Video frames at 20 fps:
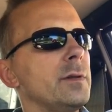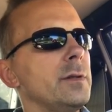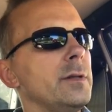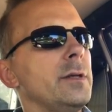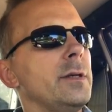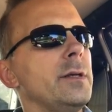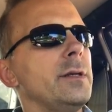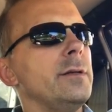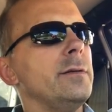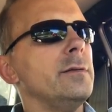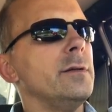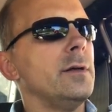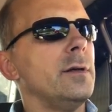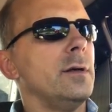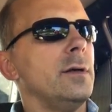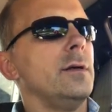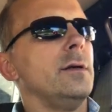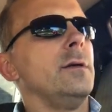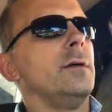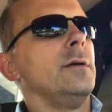The
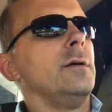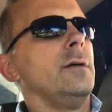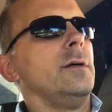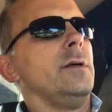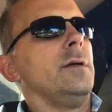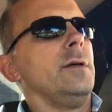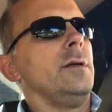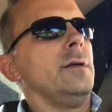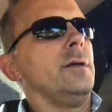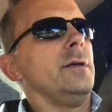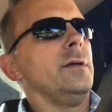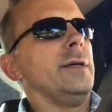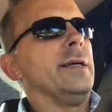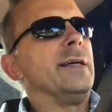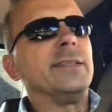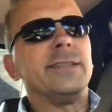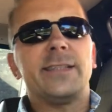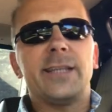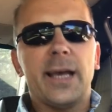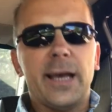
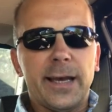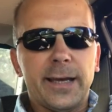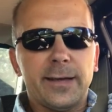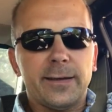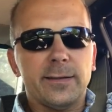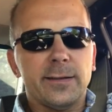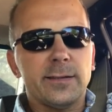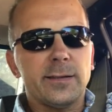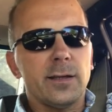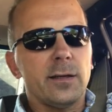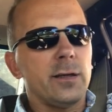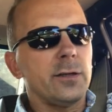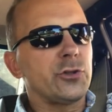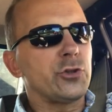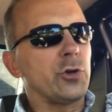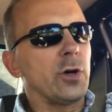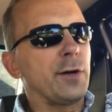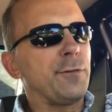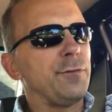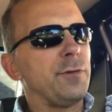intake is a
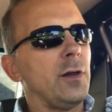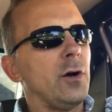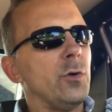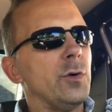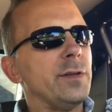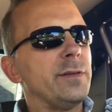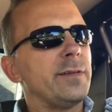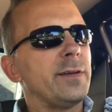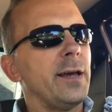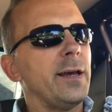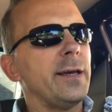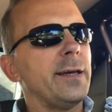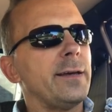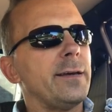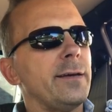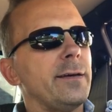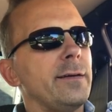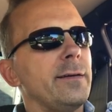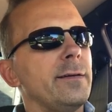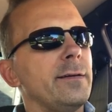trick flow intake.
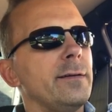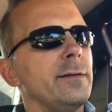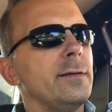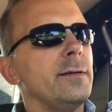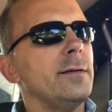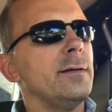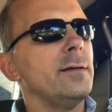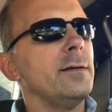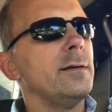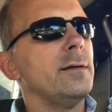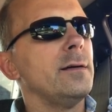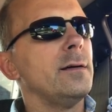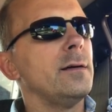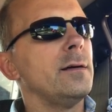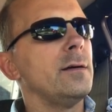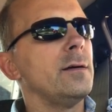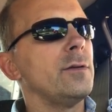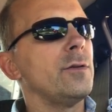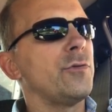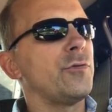
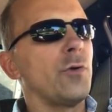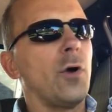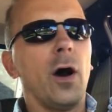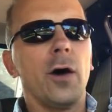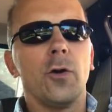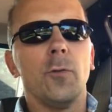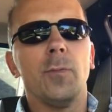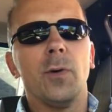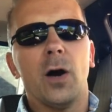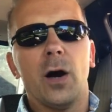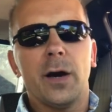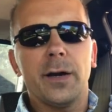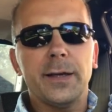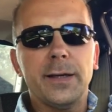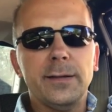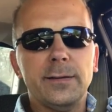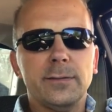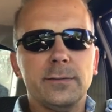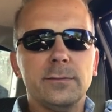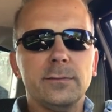The throttle
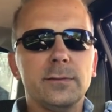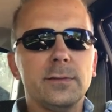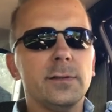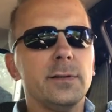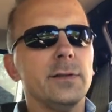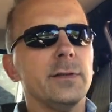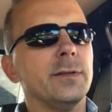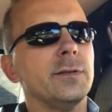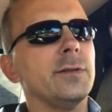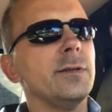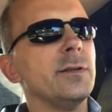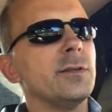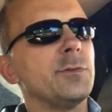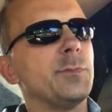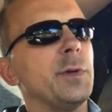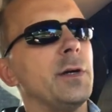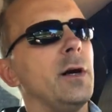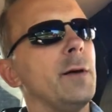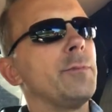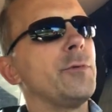body has
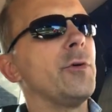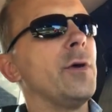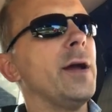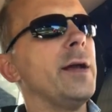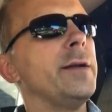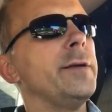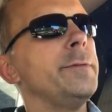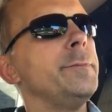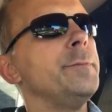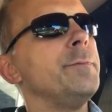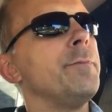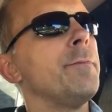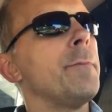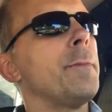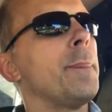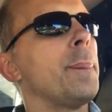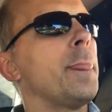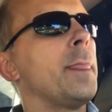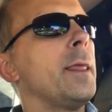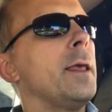been upgraded.
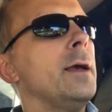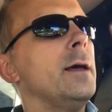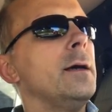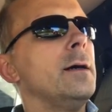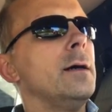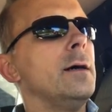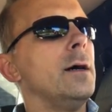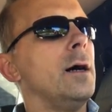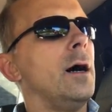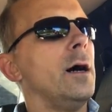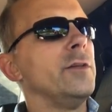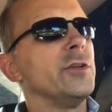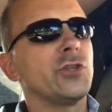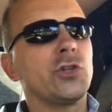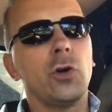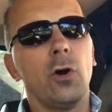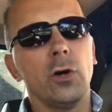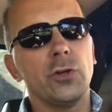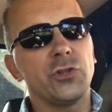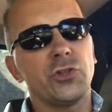
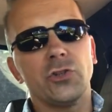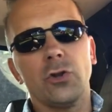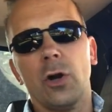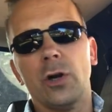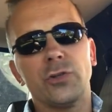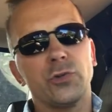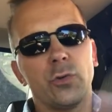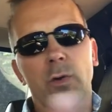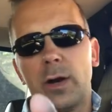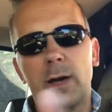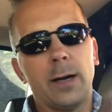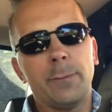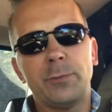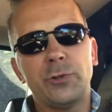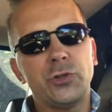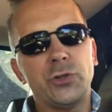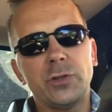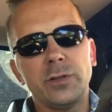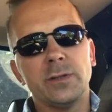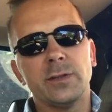This car starts right up,
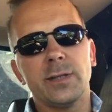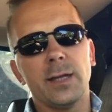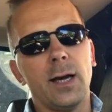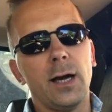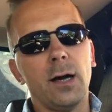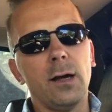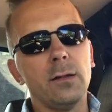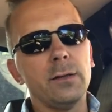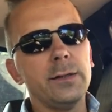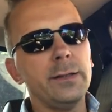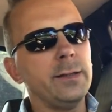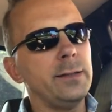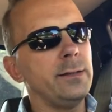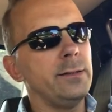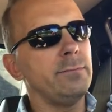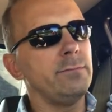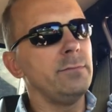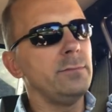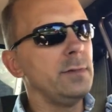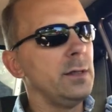as you can tell.
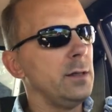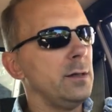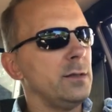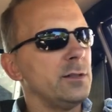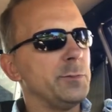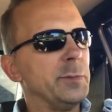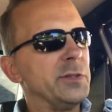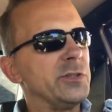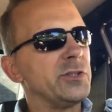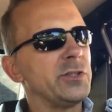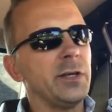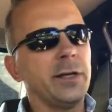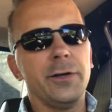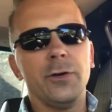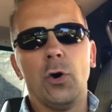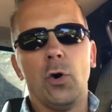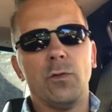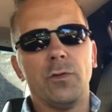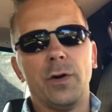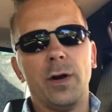It's been
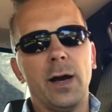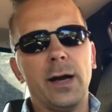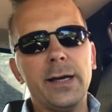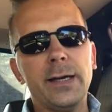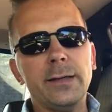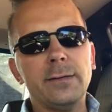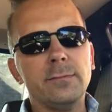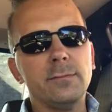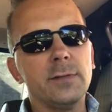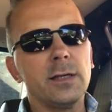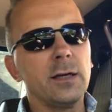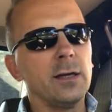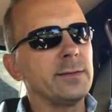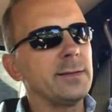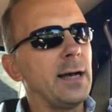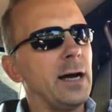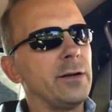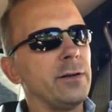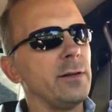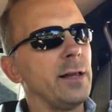sitting overnight. It got
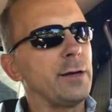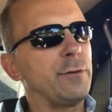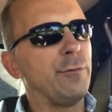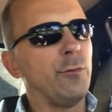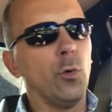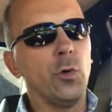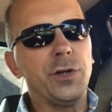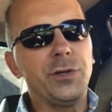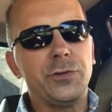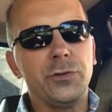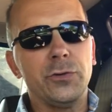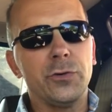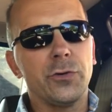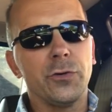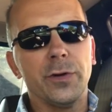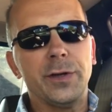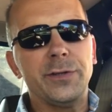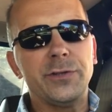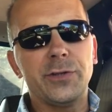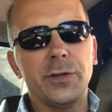down to like 42
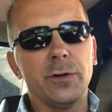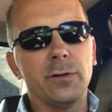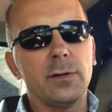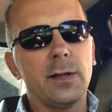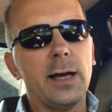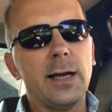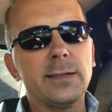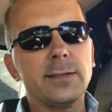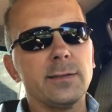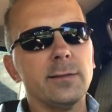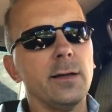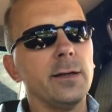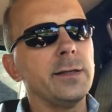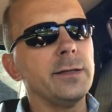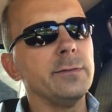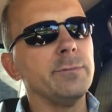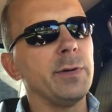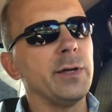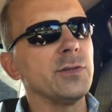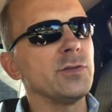degrees here last
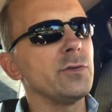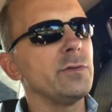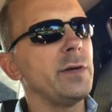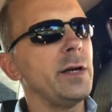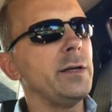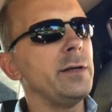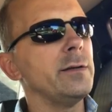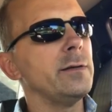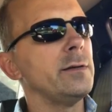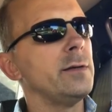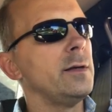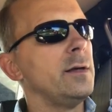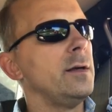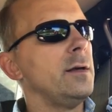night in Pennsylvania.